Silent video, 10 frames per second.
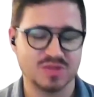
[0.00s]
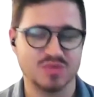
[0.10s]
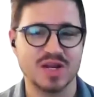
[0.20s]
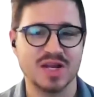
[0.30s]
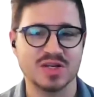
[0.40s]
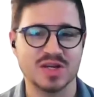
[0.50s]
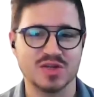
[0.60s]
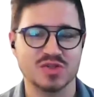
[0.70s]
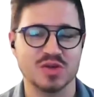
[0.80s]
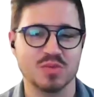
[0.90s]
really an
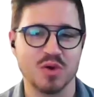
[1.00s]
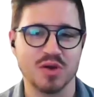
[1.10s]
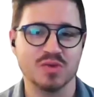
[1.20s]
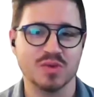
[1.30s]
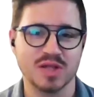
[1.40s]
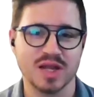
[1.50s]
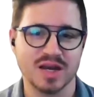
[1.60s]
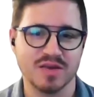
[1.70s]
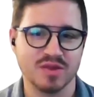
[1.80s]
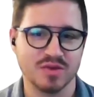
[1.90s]
interesting point with that
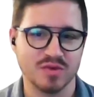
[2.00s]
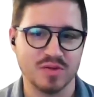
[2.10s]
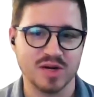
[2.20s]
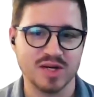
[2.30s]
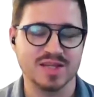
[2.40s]
left and right brain.